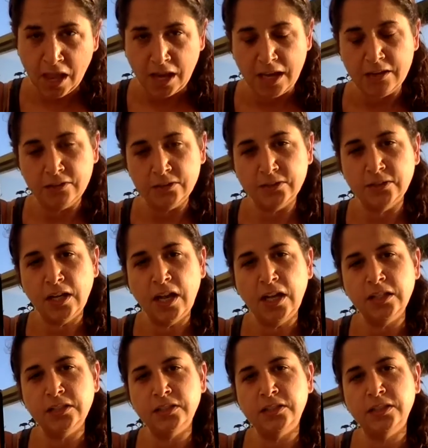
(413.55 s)
It was not
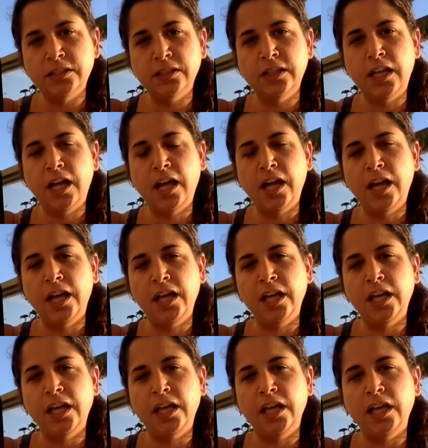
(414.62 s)
until
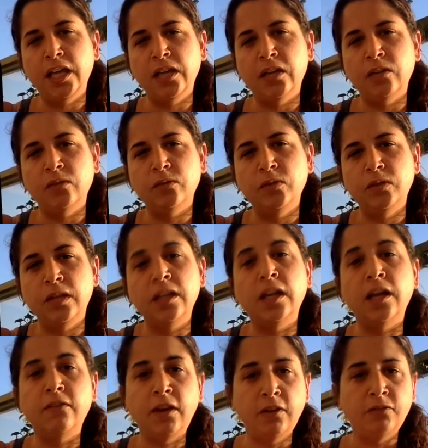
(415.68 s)
I really, and
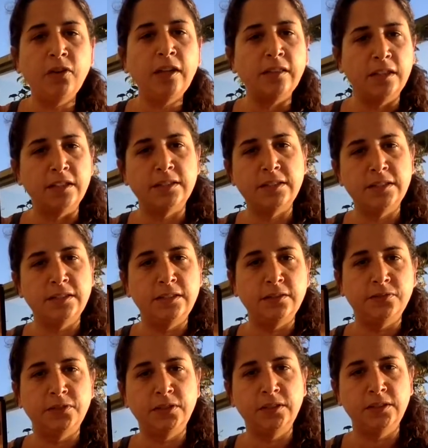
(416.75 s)
I've read these
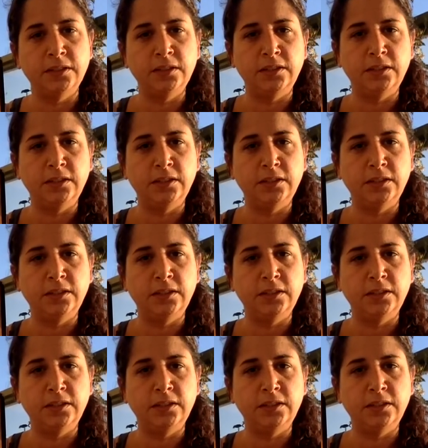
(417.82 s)
different